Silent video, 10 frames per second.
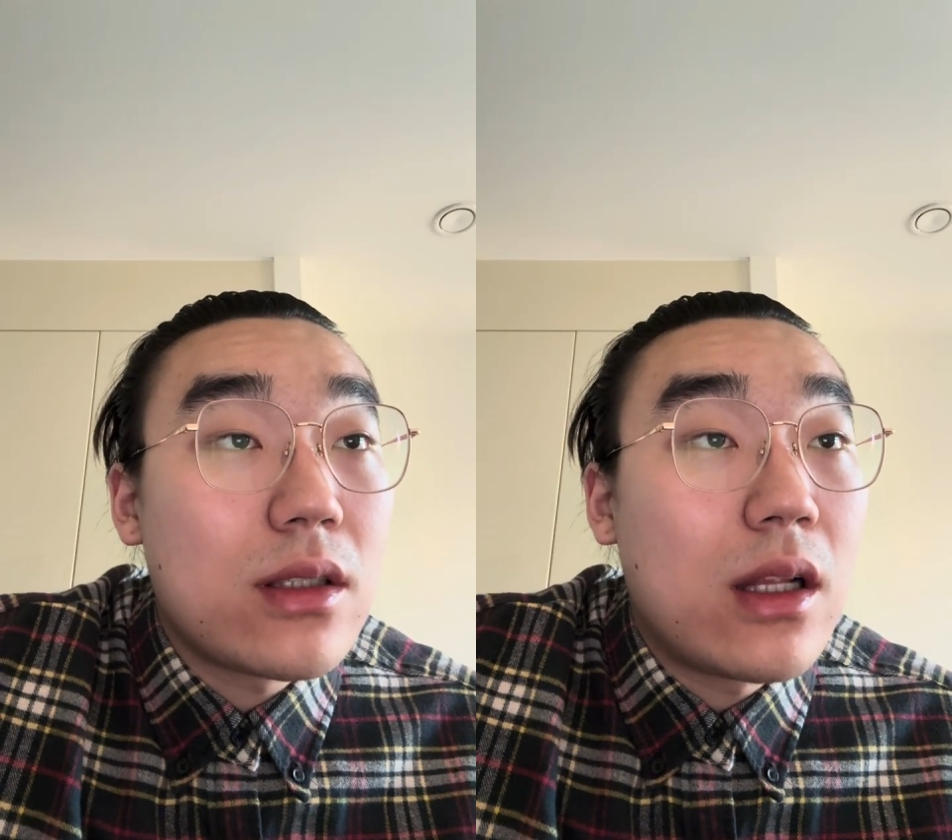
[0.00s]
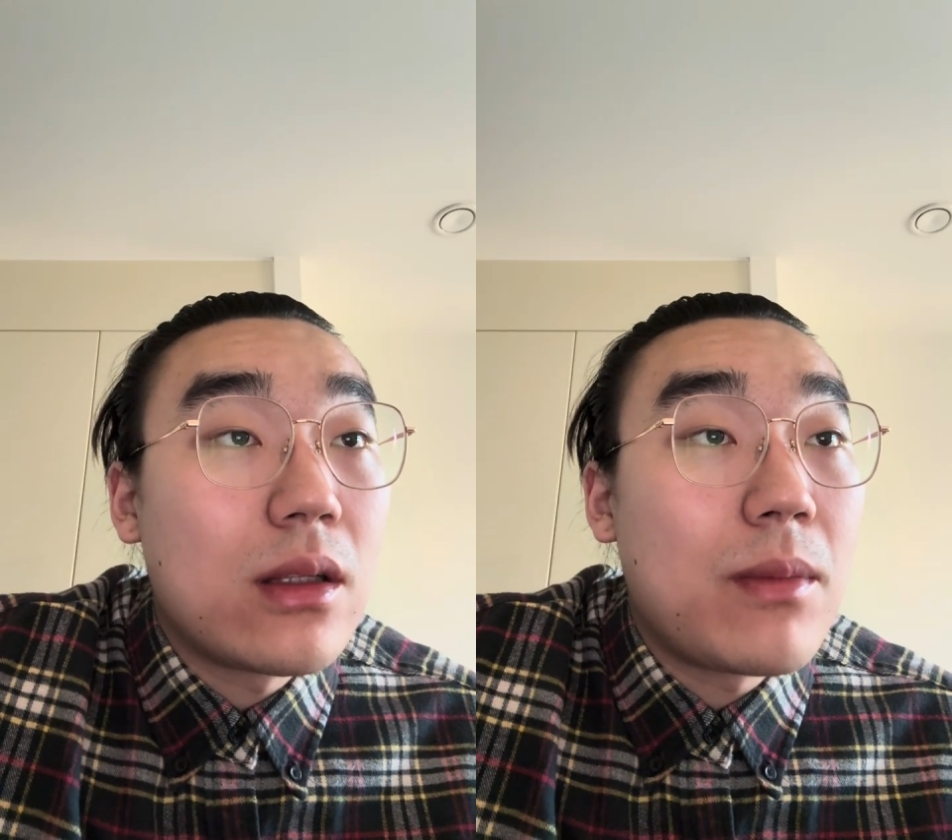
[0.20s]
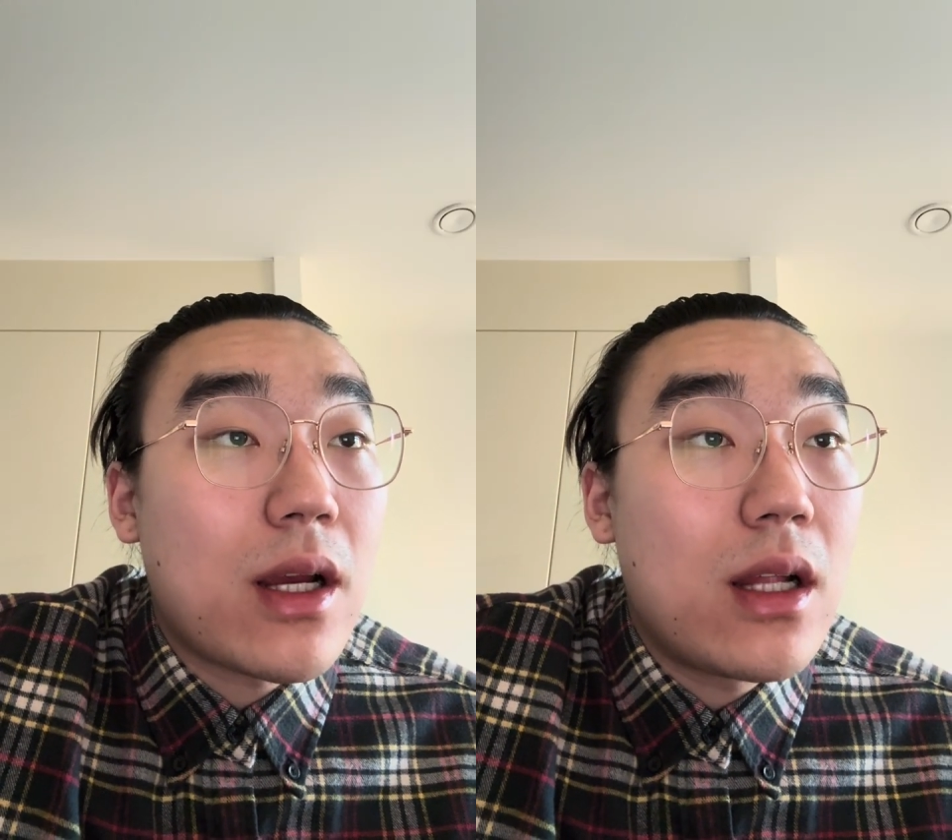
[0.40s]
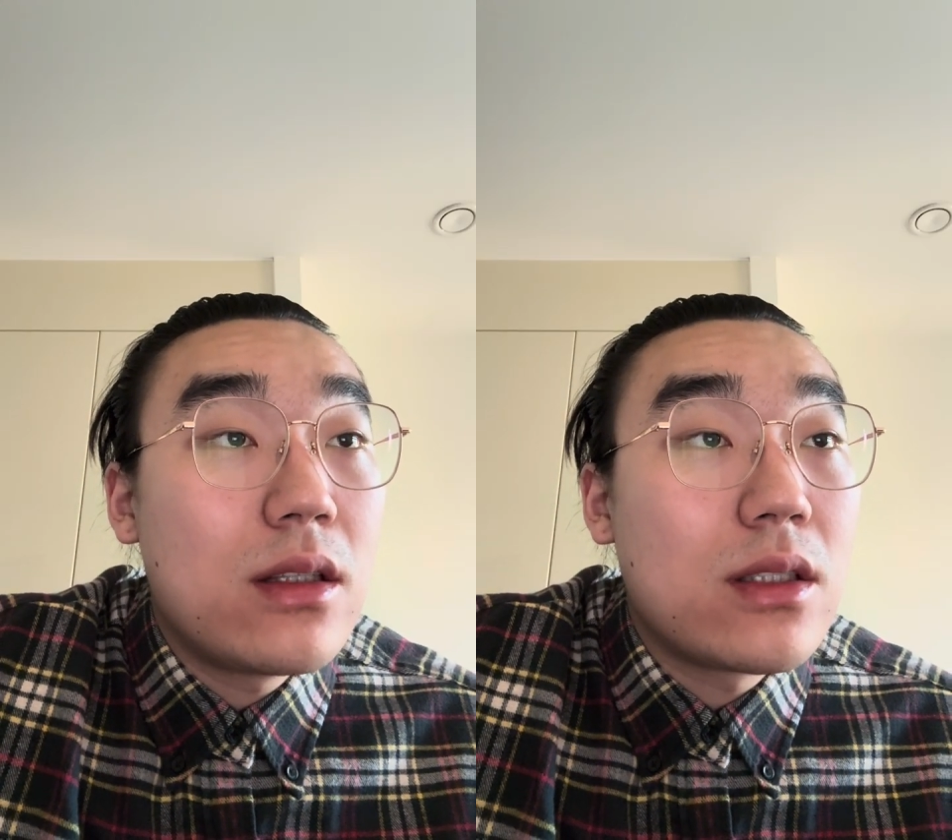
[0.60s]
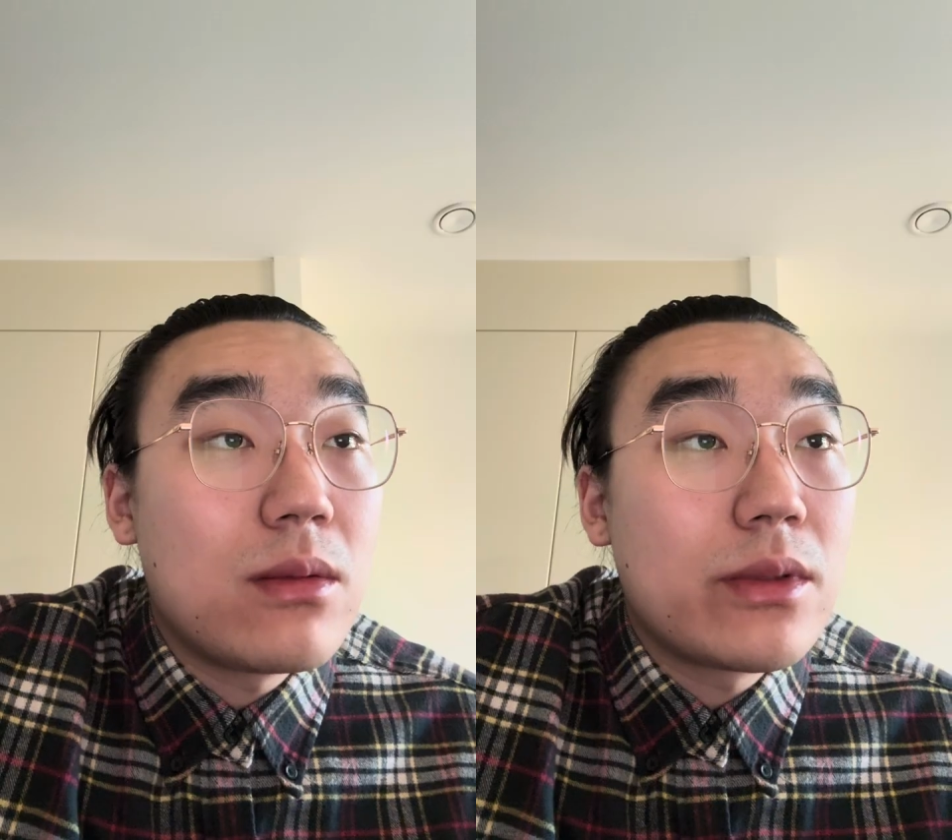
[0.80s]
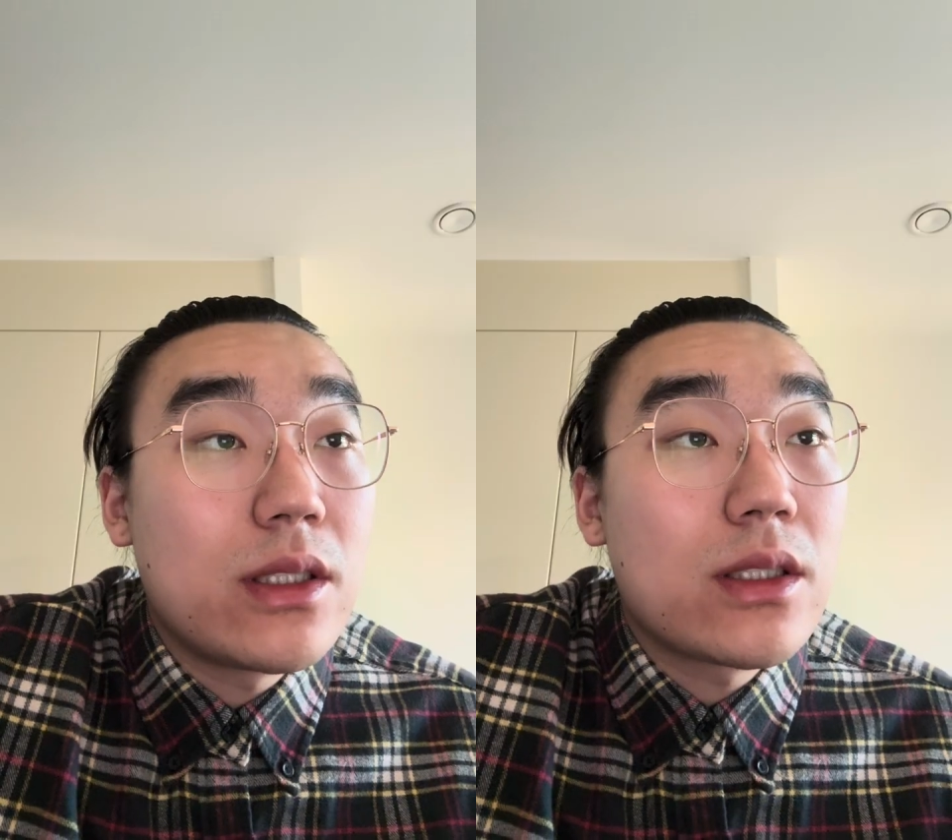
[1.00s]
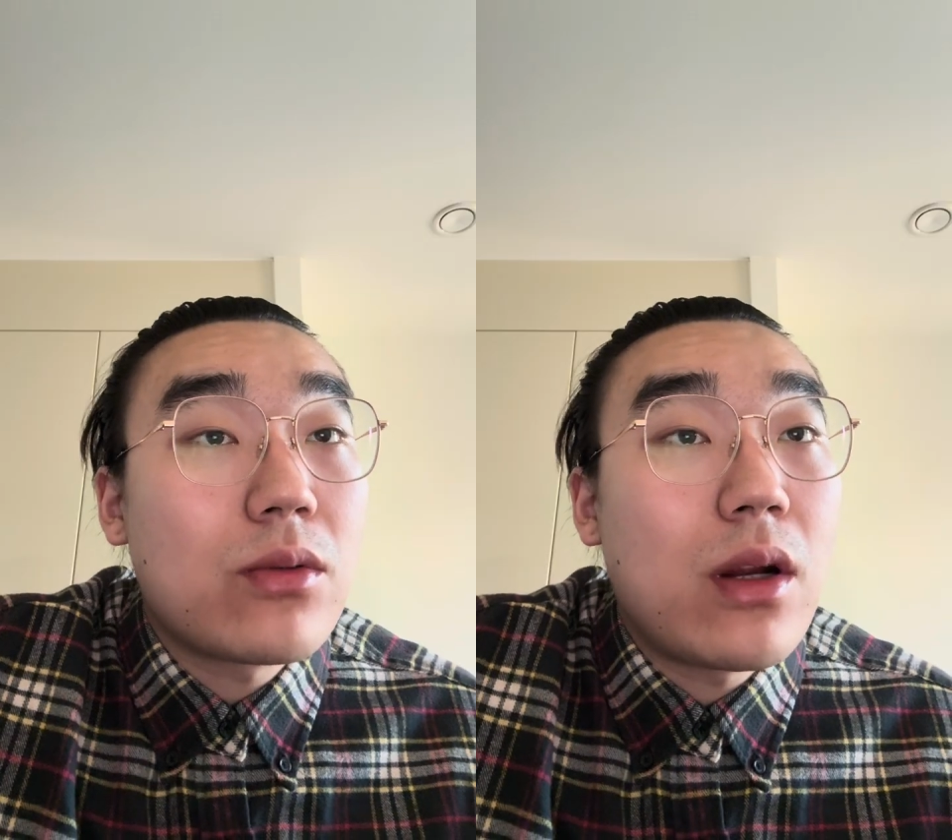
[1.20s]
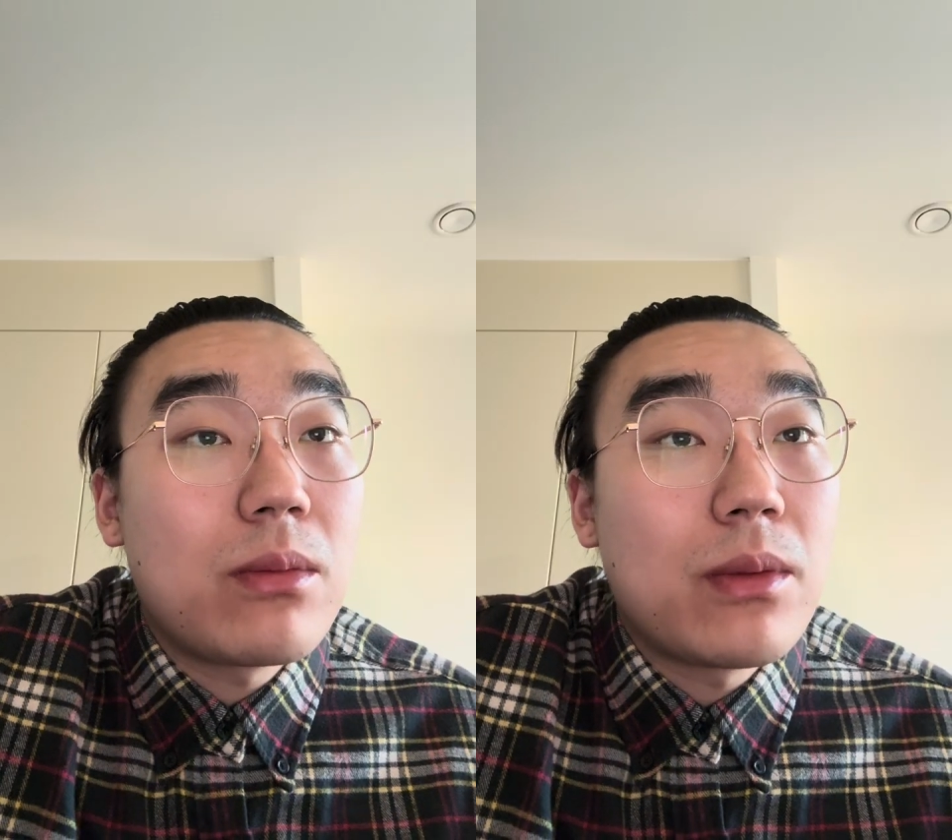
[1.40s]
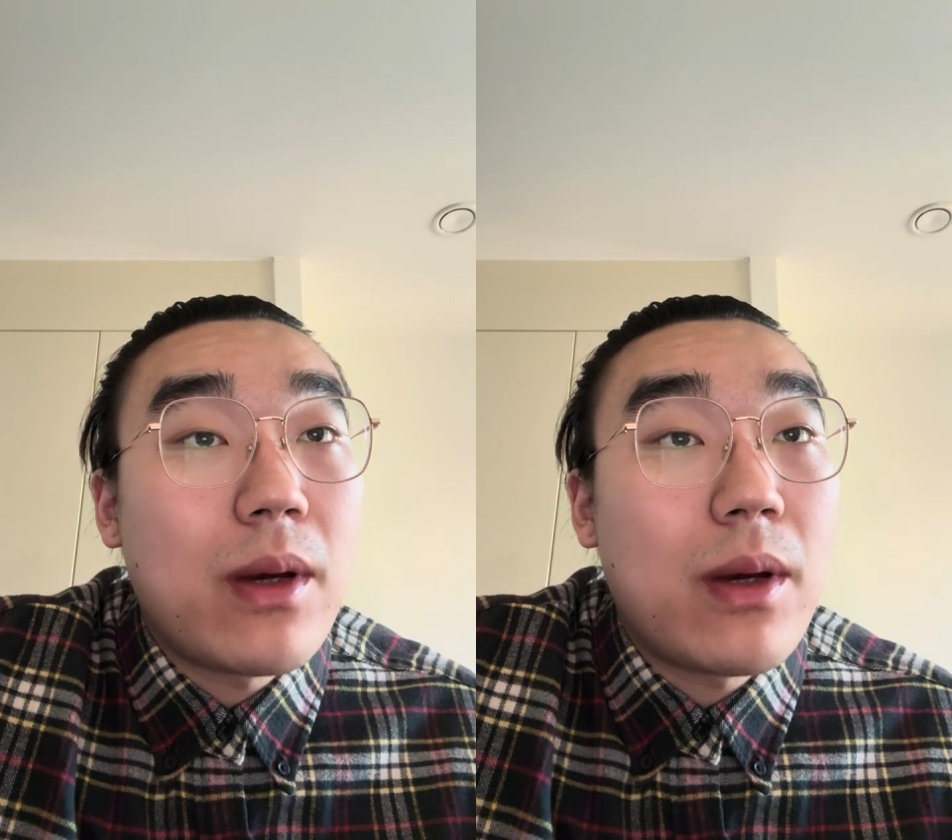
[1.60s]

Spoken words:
and the mechanisms described